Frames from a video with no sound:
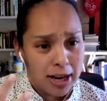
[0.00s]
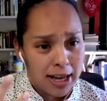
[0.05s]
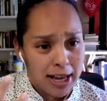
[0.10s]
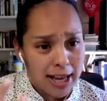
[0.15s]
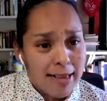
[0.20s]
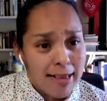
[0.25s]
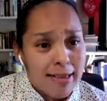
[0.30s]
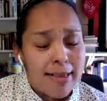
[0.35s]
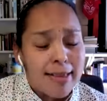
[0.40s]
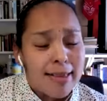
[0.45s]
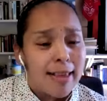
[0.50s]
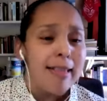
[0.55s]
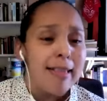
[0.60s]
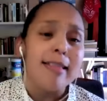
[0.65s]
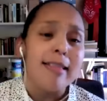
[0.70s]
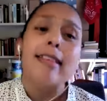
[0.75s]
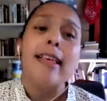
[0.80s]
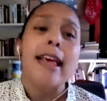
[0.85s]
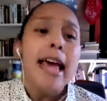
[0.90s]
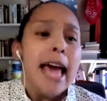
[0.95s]

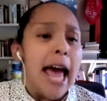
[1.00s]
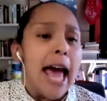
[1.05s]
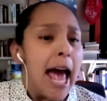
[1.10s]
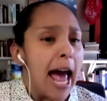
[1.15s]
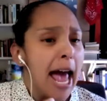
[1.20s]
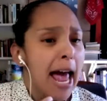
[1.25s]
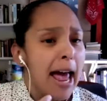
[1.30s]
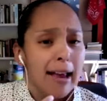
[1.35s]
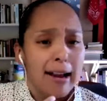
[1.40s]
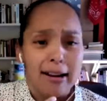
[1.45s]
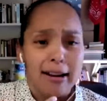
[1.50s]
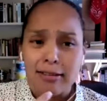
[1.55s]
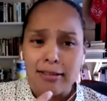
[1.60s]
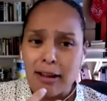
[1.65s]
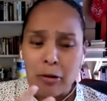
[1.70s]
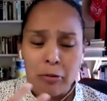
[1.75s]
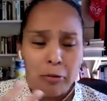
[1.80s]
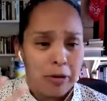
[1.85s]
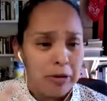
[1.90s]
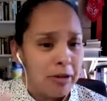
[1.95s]
instance, and
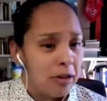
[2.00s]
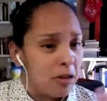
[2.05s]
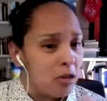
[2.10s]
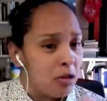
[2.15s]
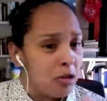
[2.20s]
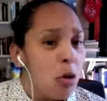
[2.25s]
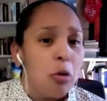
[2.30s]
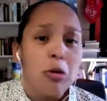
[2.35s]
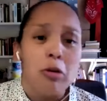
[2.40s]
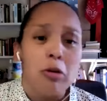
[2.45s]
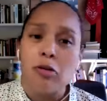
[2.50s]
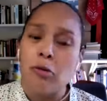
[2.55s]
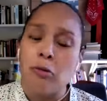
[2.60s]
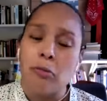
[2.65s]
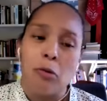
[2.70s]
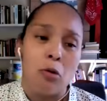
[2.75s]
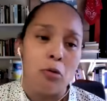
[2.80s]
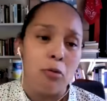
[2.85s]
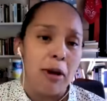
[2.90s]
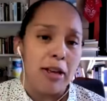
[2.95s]
there was a
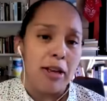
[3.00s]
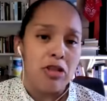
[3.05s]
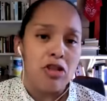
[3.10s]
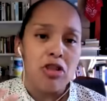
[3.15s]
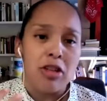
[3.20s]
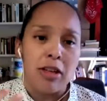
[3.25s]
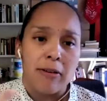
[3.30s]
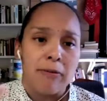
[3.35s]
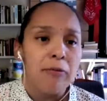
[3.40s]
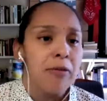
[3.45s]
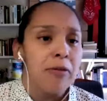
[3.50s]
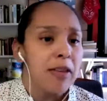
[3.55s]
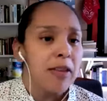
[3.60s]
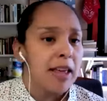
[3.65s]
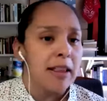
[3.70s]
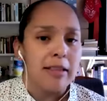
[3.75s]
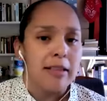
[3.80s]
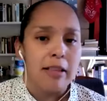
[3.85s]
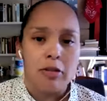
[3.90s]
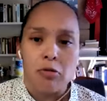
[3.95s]
noticeable red shift
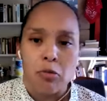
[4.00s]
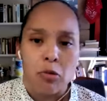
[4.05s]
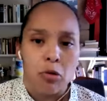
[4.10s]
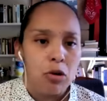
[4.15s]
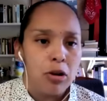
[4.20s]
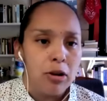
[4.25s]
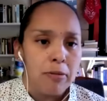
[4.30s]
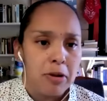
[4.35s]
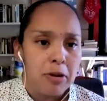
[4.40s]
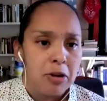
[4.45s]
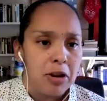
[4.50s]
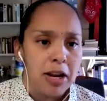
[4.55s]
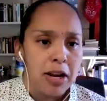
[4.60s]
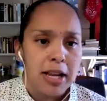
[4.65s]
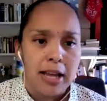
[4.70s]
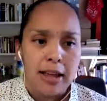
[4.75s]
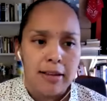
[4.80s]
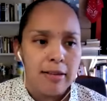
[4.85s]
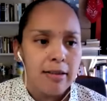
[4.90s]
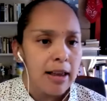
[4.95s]
in these rural
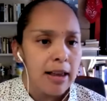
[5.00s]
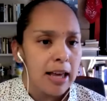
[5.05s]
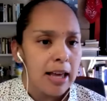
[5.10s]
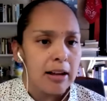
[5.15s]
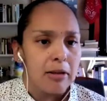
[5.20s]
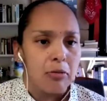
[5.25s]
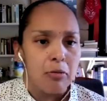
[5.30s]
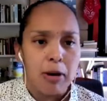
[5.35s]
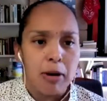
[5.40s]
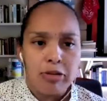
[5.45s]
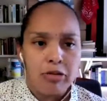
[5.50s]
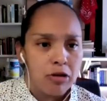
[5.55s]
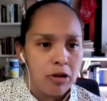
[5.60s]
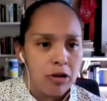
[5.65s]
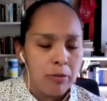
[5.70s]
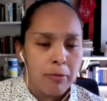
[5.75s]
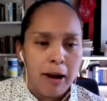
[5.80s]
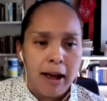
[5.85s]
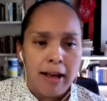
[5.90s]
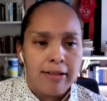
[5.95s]
communities in Western
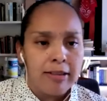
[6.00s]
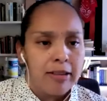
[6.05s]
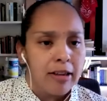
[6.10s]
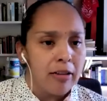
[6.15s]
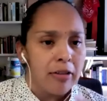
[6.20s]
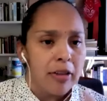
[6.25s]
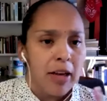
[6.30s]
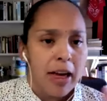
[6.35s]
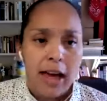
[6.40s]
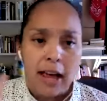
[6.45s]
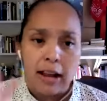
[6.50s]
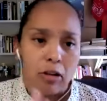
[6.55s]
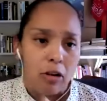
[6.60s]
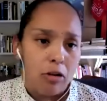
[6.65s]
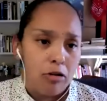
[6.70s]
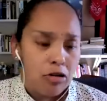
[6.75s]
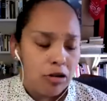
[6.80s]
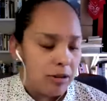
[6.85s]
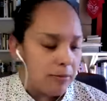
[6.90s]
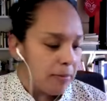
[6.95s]
Nebraska that had
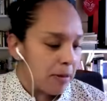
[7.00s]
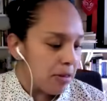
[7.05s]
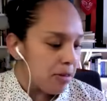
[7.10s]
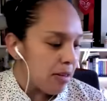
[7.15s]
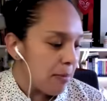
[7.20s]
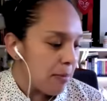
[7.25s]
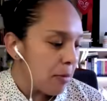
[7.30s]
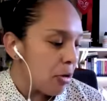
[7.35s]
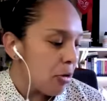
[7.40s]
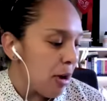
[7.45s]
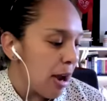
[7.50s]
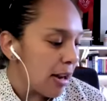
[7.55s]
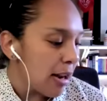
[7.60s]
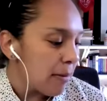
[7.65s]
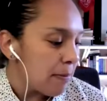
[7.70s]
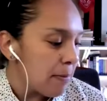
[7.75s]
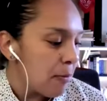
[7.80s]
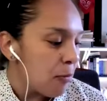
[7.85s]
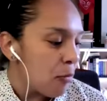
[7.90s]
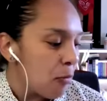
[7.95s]
largely been
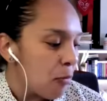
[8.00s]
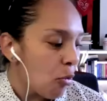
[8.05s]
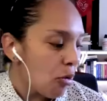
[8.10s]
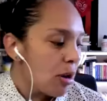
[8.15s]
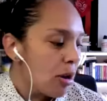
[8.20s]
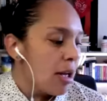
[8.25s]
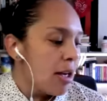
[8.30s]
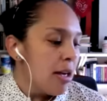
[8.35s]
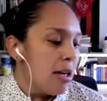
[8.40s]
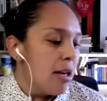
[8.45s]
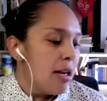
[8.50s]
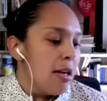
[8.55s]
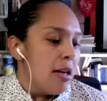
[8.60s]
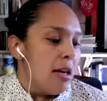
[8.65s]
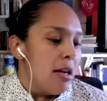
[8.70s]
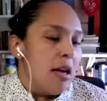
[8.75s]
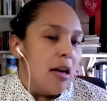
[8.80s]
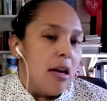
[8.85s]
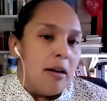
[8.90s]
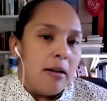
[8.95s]
Democratic before
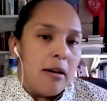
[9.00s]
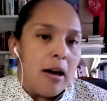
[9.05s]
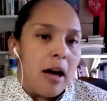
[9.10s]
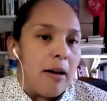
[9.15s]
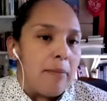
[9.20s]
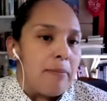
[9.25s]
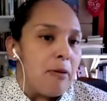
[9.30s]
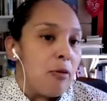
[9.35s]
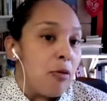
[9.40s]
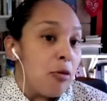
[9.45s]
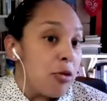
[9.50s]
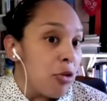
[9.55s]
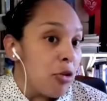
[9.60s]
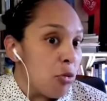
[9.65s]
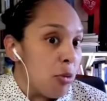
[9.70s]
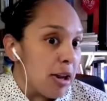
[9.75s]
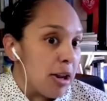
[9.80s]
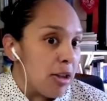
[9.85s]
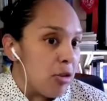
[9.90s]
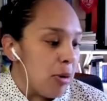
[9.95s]
the
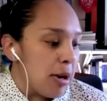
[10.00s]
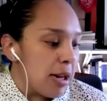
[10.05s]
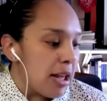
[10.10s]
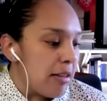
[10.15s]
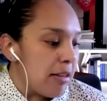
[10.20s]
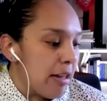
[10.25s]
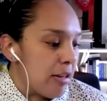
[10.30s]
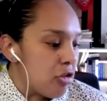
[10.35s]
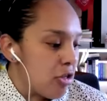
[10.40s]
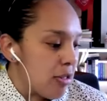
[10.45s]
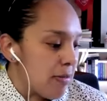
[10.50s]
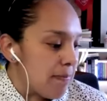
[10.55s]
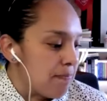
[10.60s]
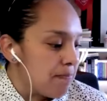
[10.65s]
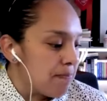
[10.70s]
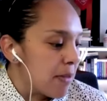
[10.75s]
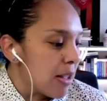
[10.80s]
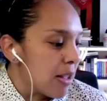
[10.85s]
2020 election.